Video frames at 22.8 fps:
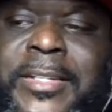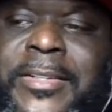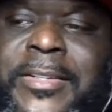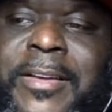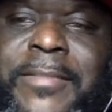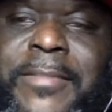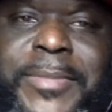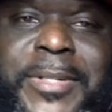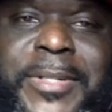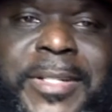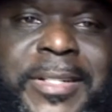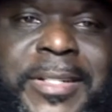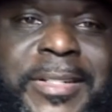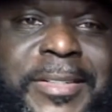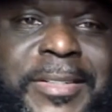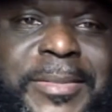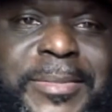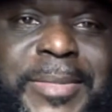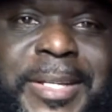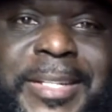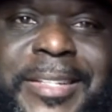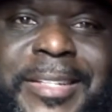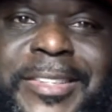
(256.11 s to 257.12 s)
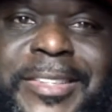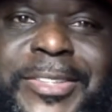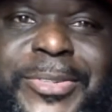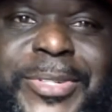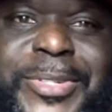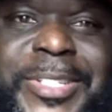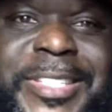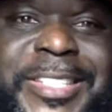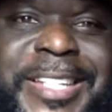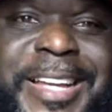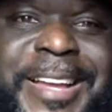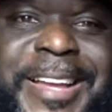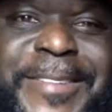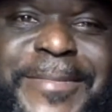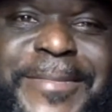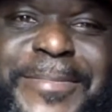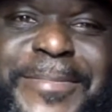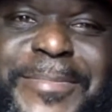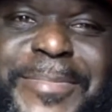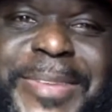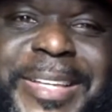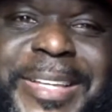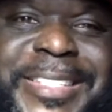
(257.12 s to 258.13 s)
I've become like a
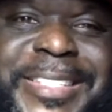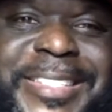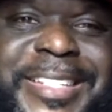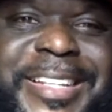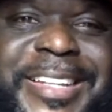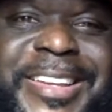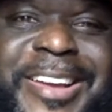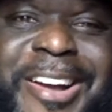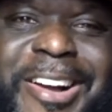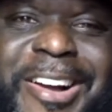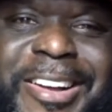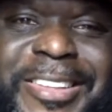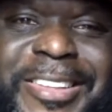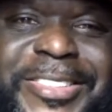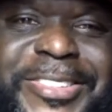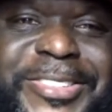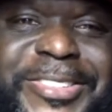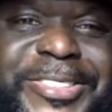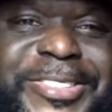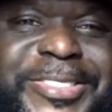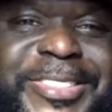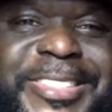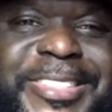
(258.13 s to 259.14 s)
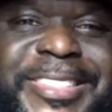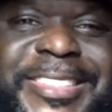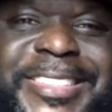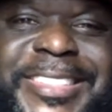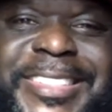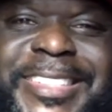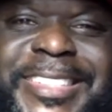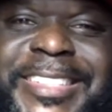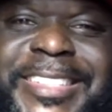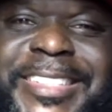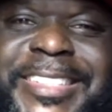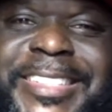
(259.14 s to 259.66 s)
three-time best-selling author and